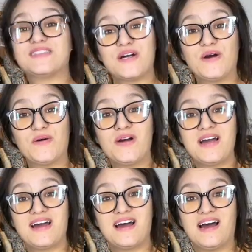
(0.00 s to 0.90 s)
So
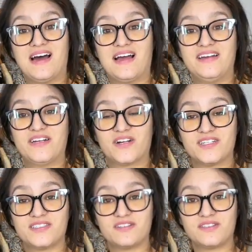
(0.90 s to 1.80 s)
I already
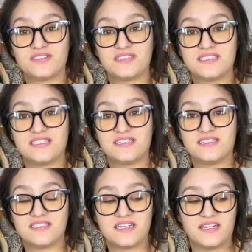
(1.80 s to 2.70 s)
started listing
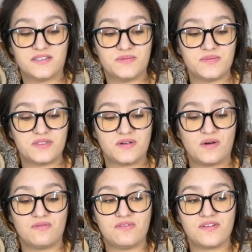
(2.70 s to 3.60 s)
these items, so
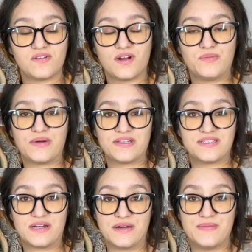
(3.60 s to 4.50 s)
hopefully they're up by the
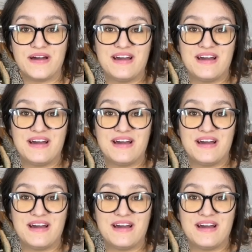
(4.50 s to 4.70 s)
time